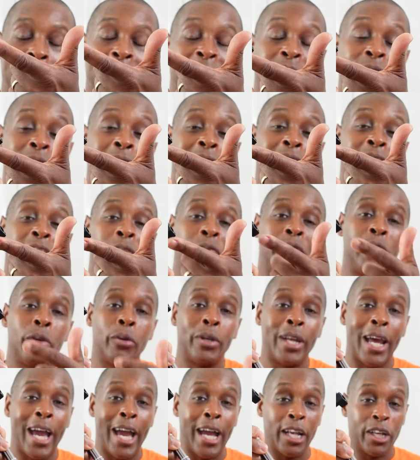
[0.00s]
how they give you
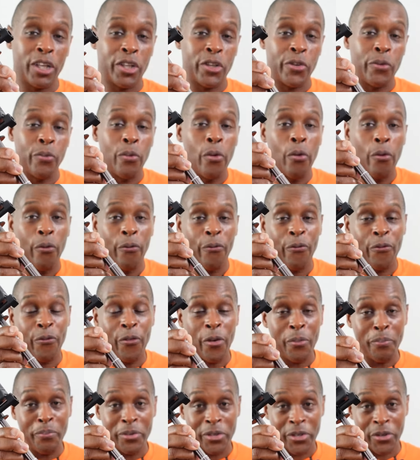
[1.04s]
an actual
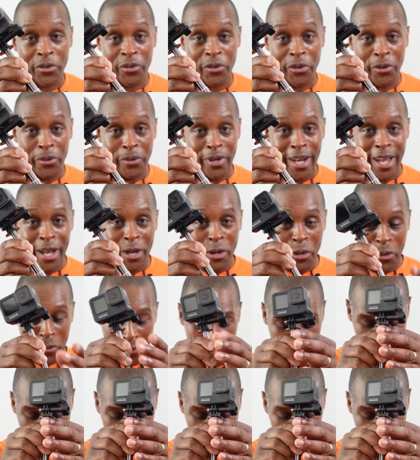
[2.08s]
thumb screw. Now,